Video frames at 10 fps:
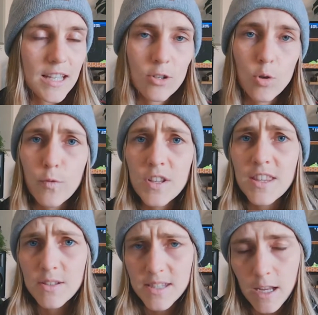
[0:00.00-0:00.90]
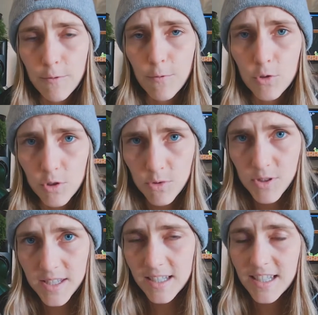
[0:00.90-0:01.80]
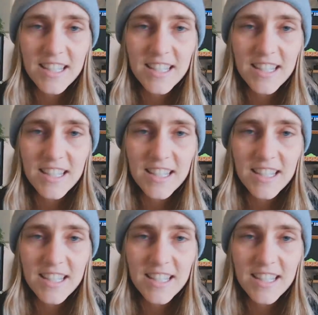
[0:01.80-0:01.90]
and hopefully they'll stay for your music.